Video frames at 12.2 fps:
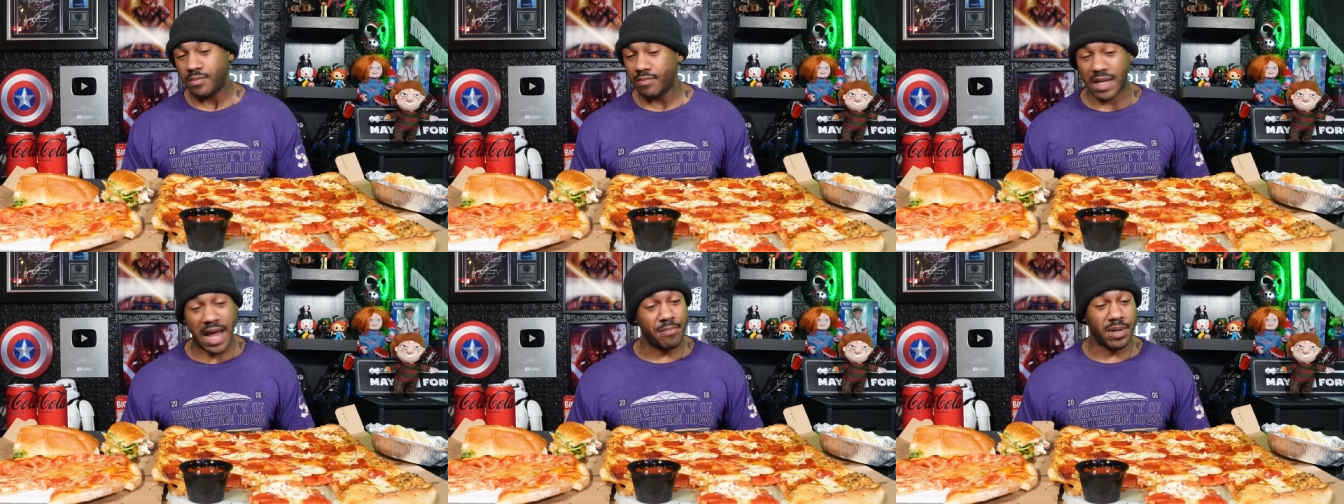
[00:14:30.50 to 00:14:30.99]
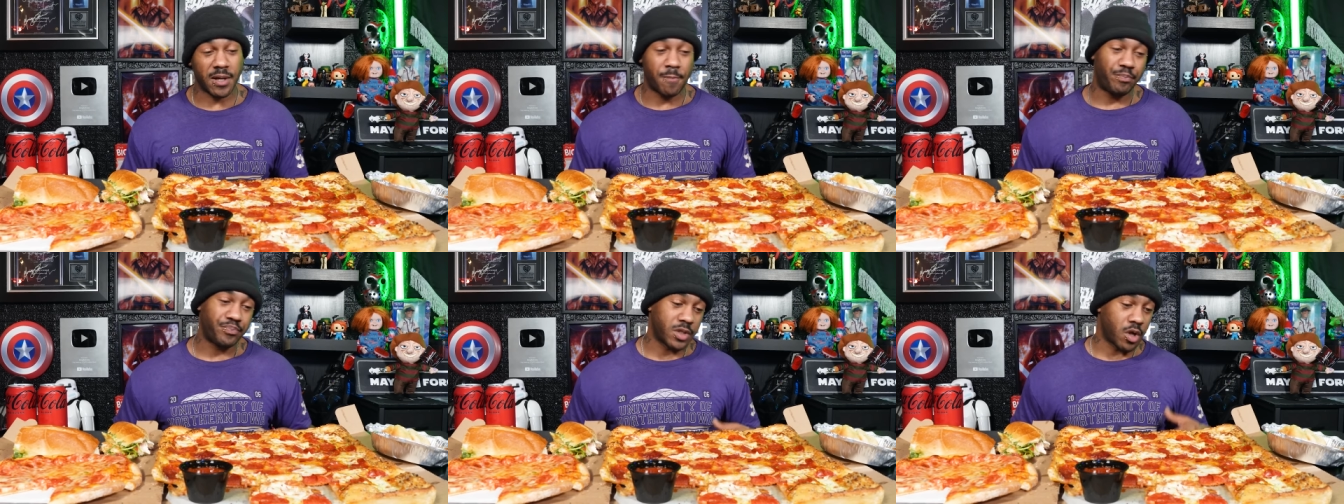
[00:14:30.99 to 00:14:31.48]
Can't beat it.
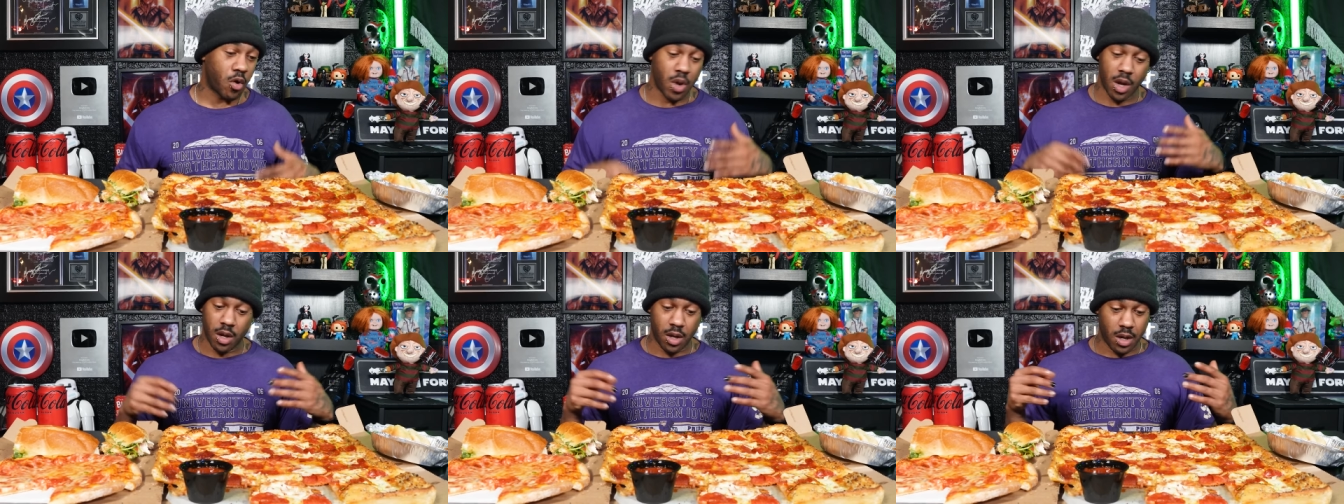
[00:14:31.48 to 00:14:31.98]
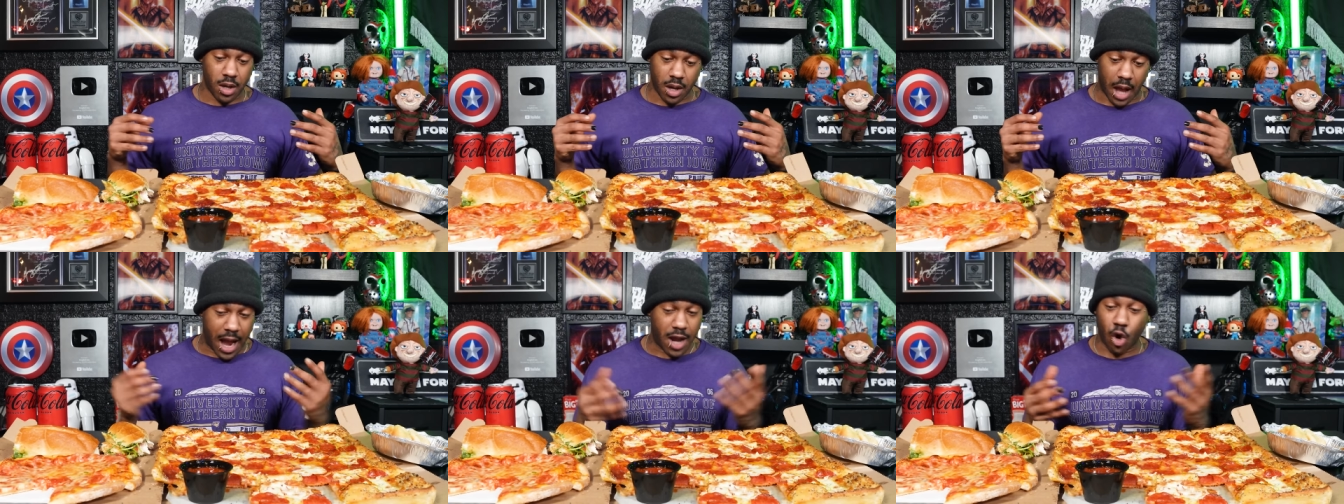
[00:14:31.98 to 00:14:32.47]
So
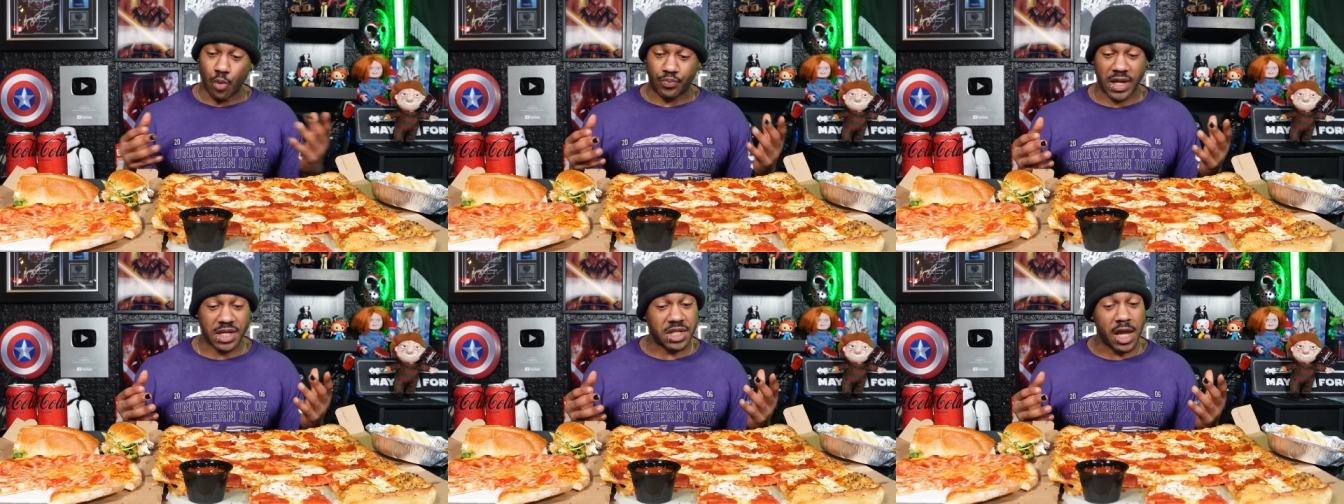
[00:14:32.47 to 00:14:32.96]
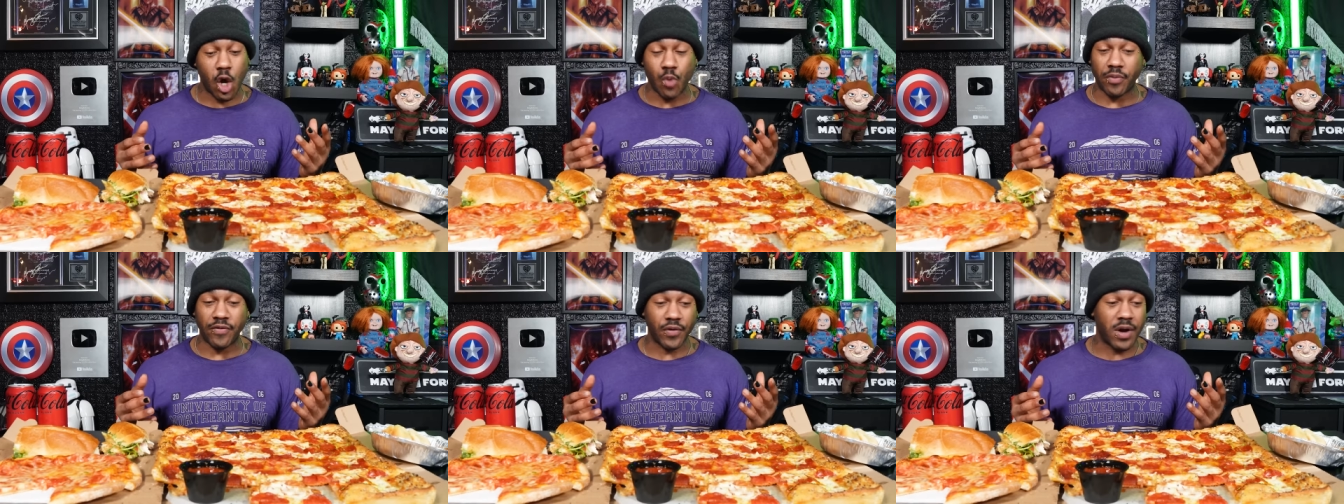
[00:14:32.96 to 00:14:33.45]
I hope they stay
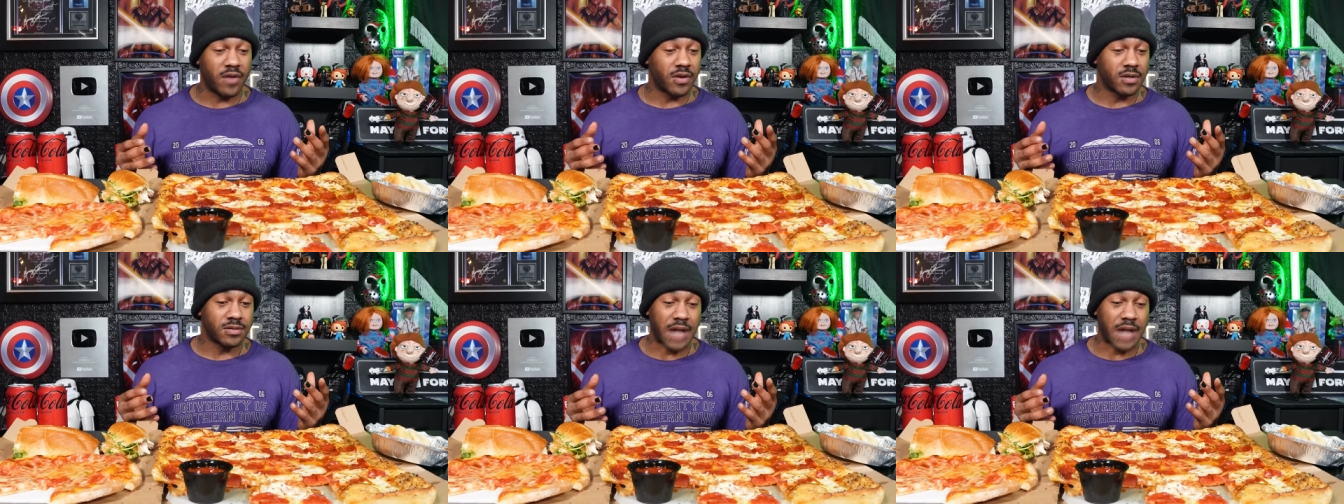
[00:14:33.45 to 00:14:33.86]
open forever.